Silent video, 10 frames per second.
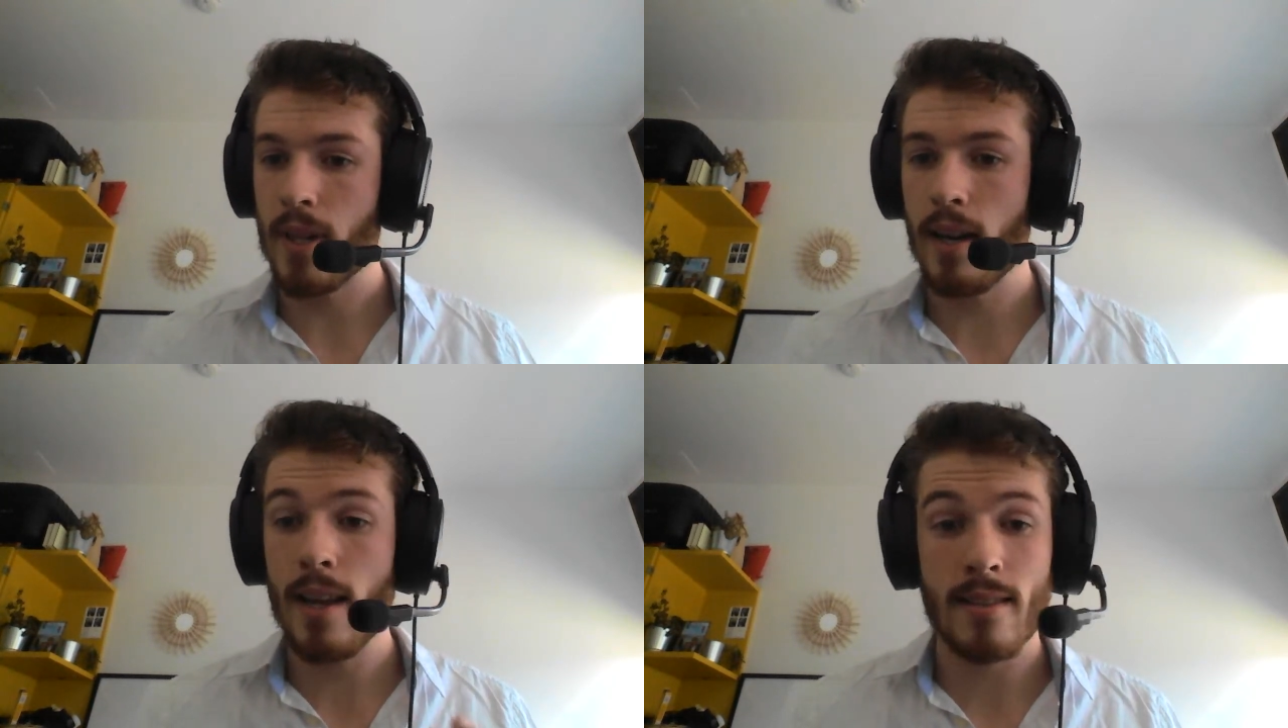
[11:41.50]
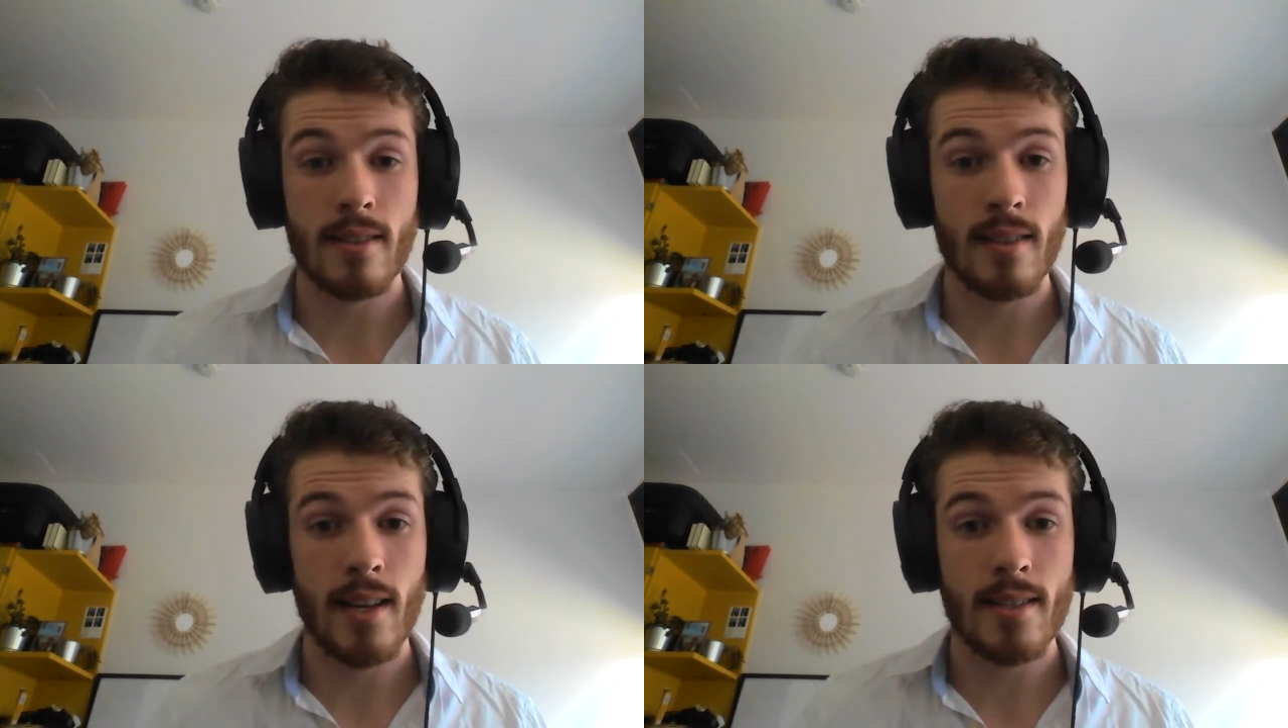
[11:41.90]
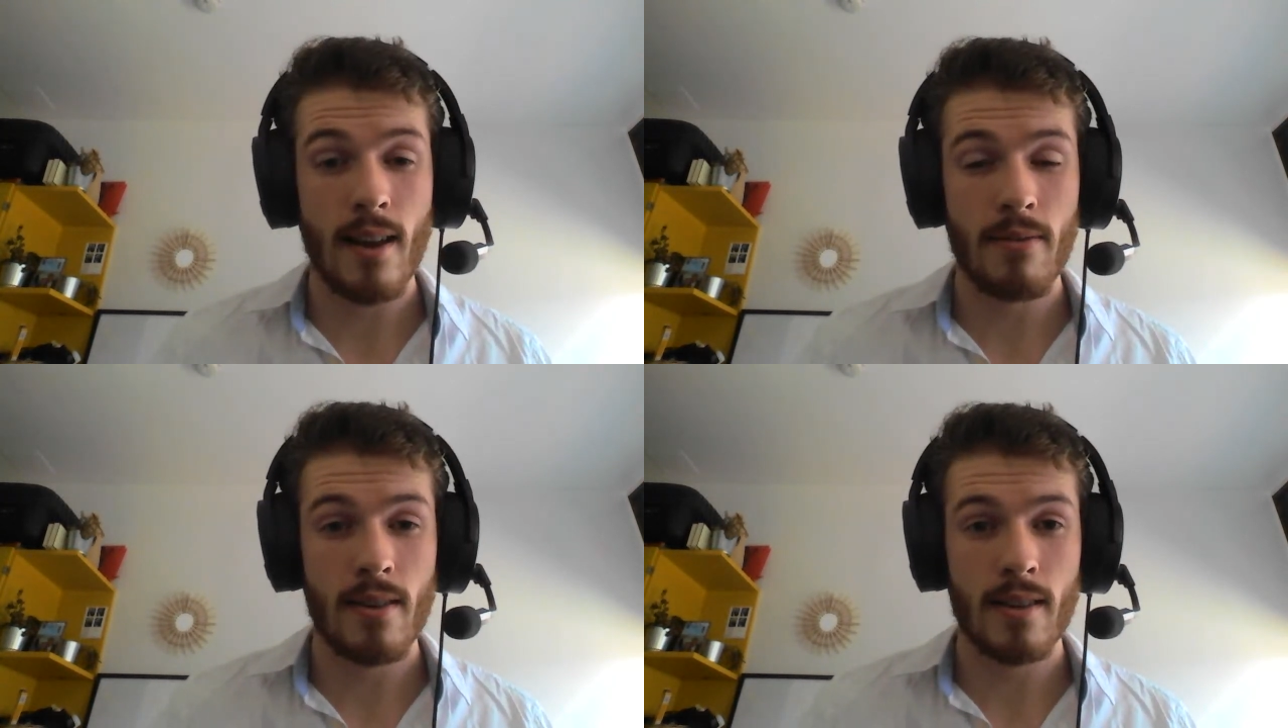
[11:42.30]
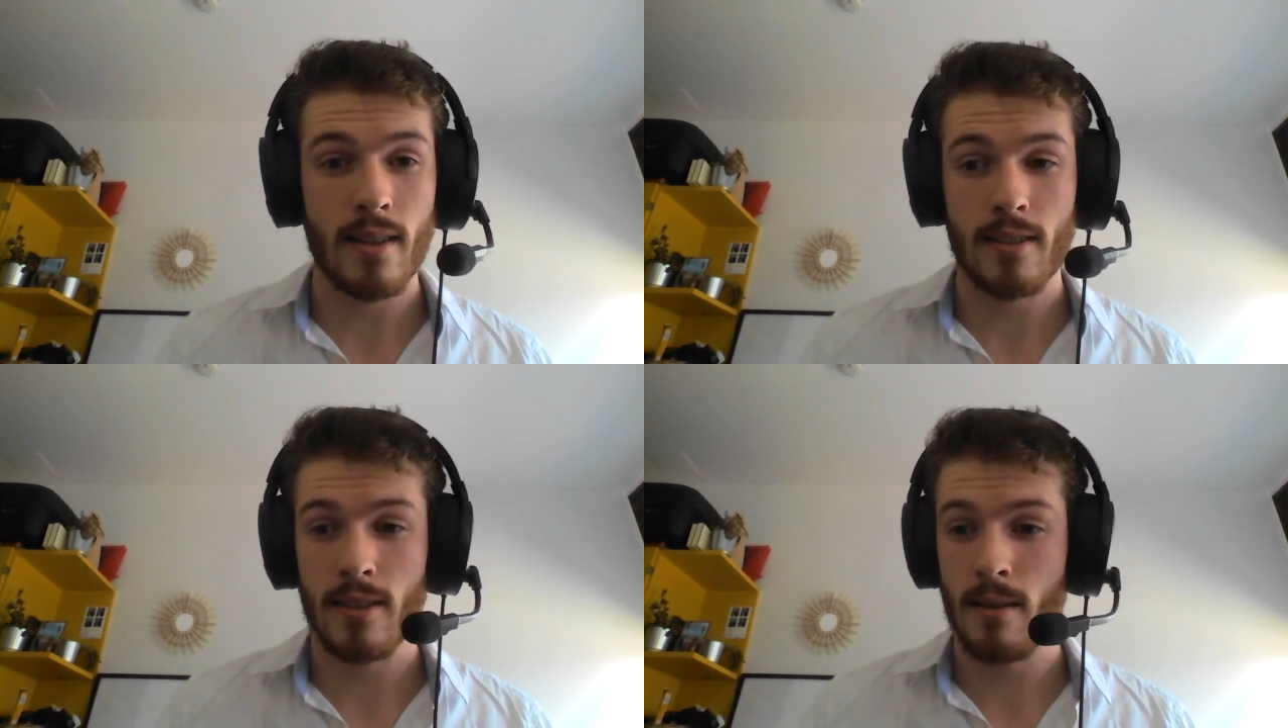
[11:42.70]
Let's have a look
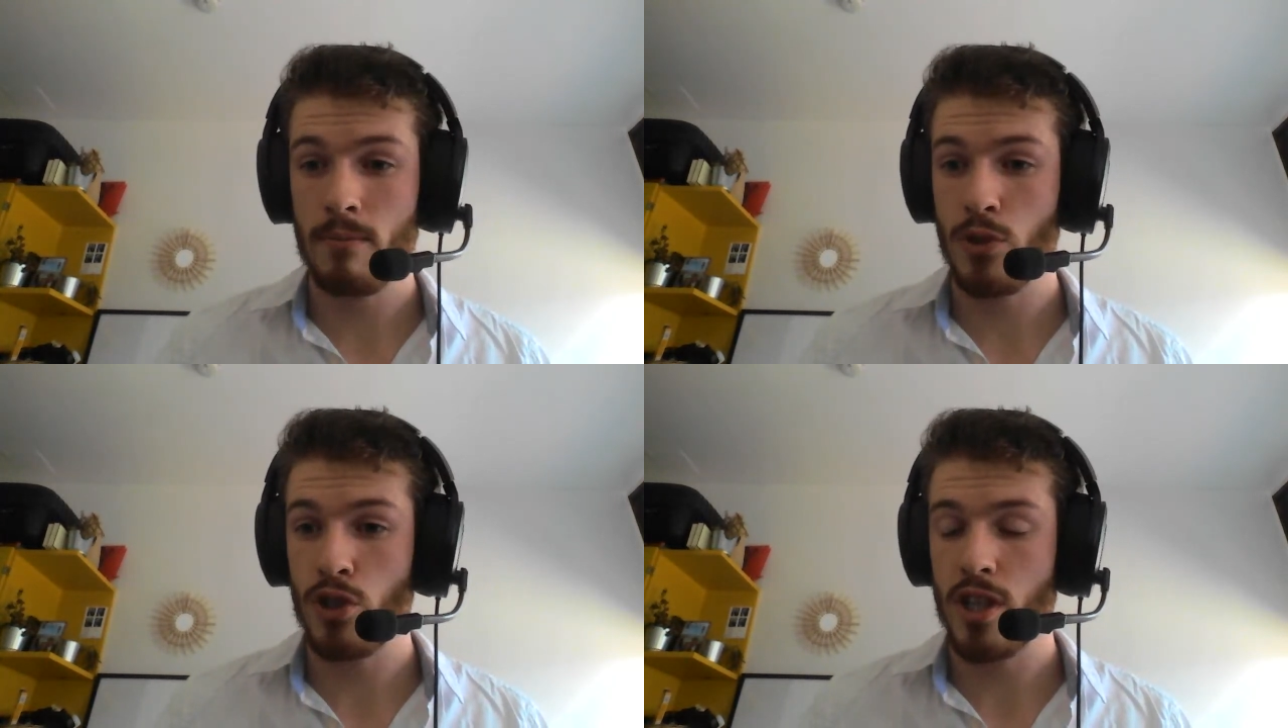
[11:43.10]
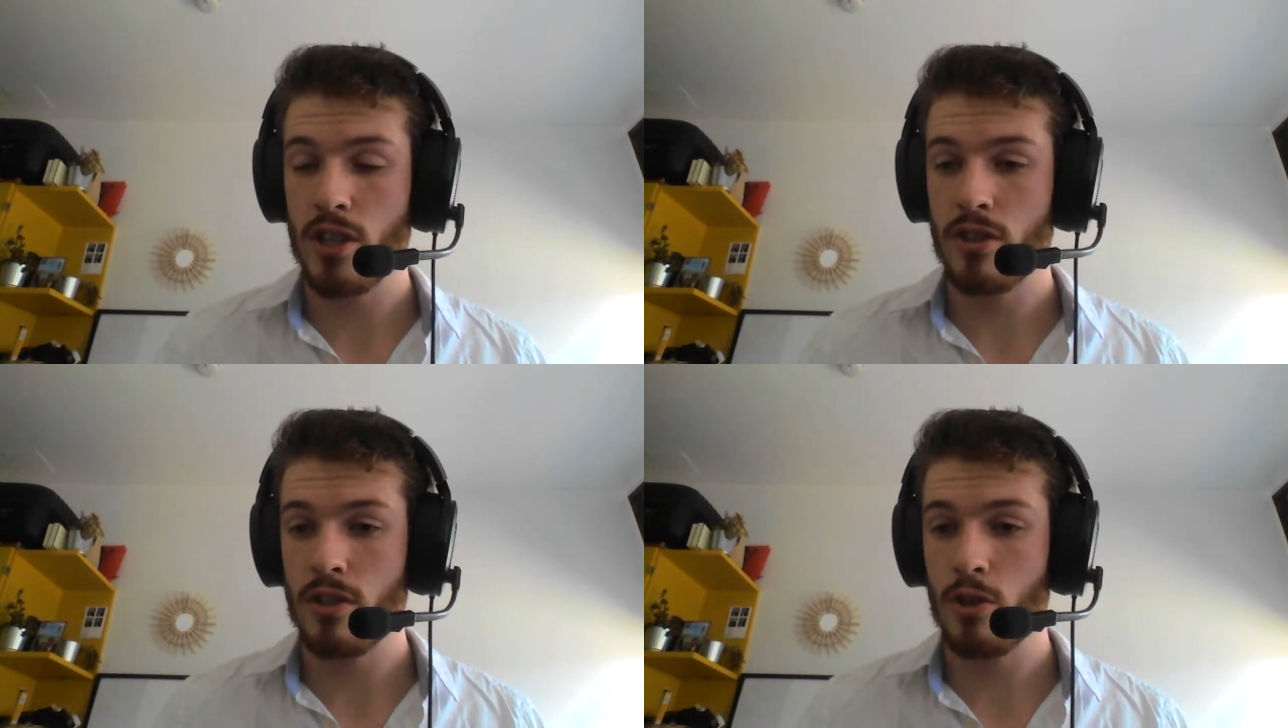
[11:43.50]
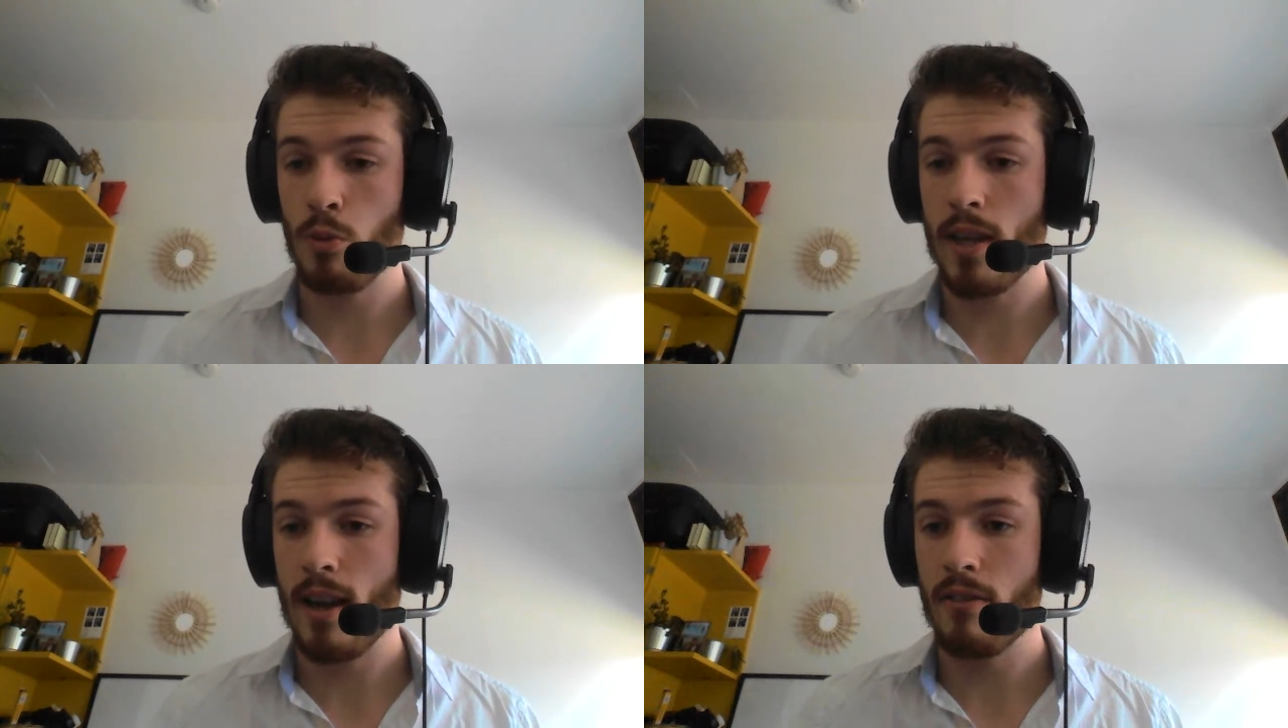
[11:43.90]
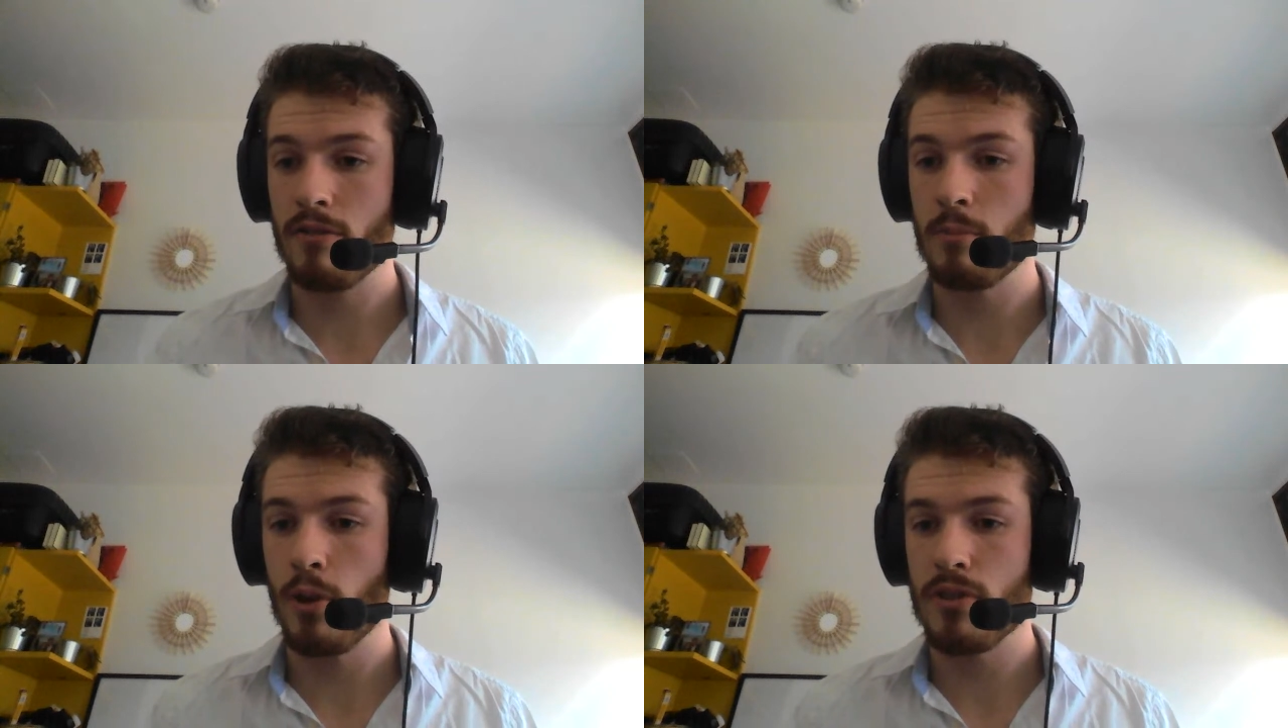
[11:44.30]
at some suggestions we have
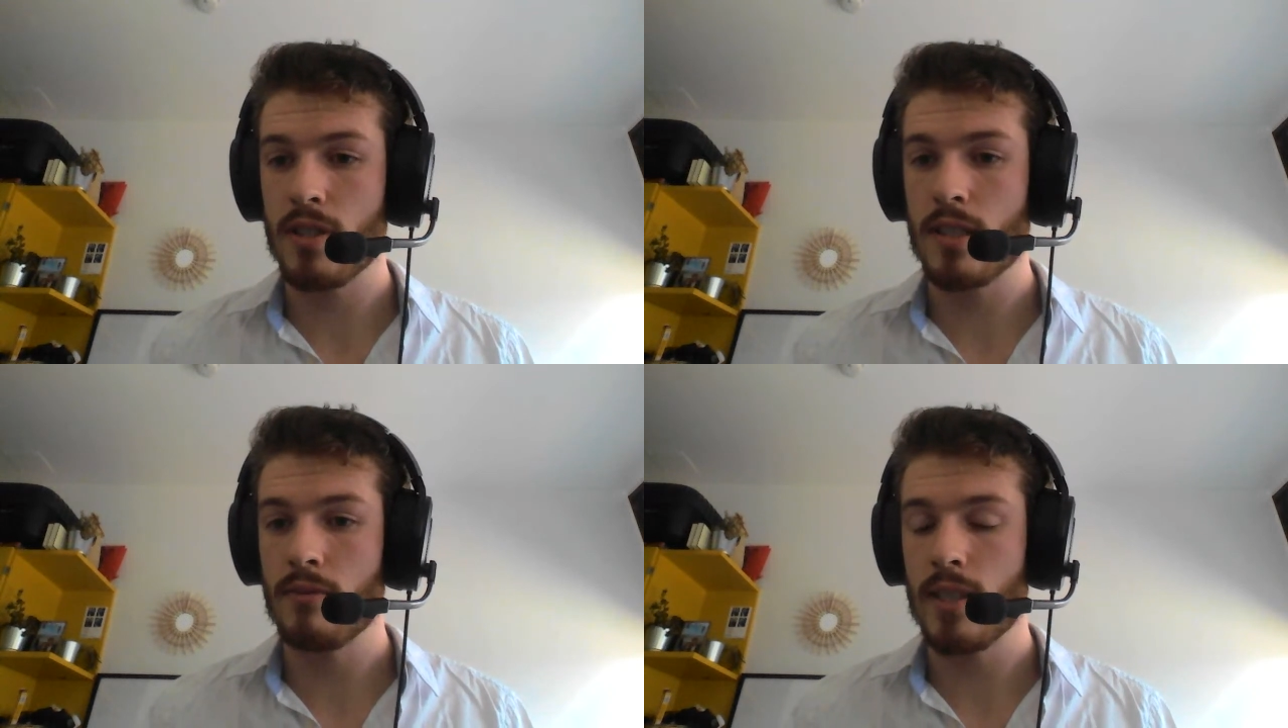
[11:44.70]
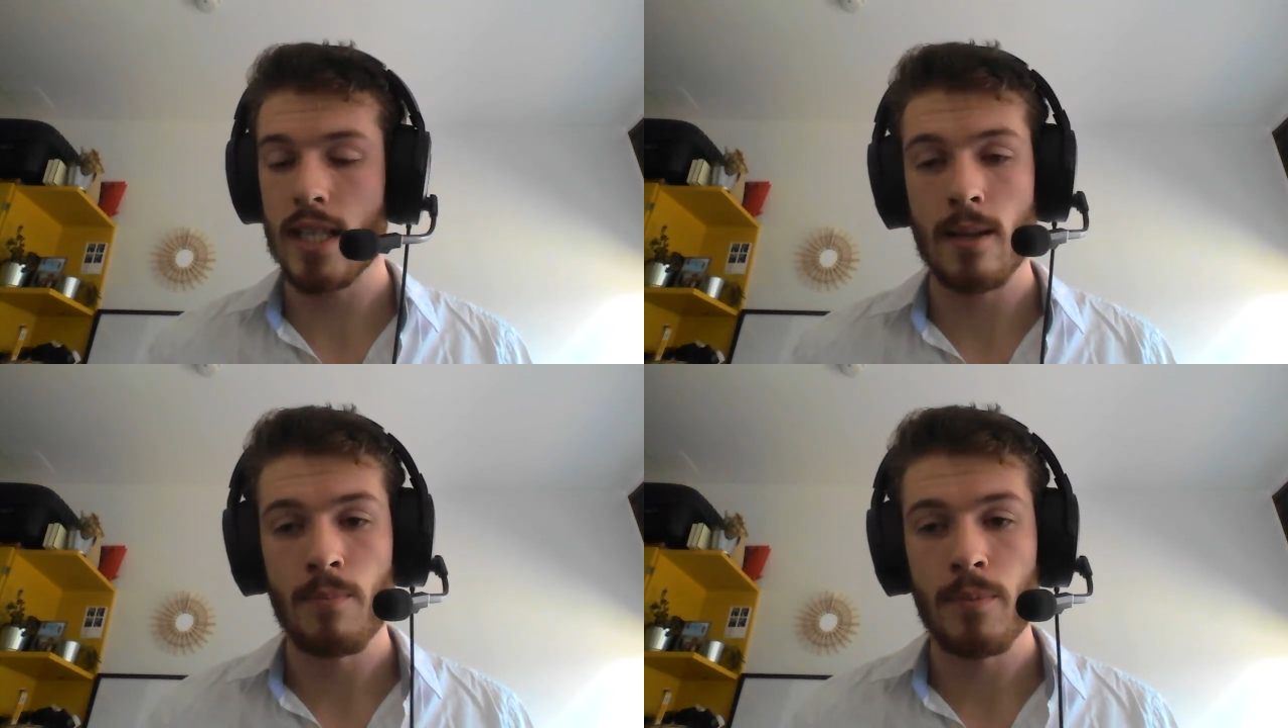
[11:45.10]
for positively.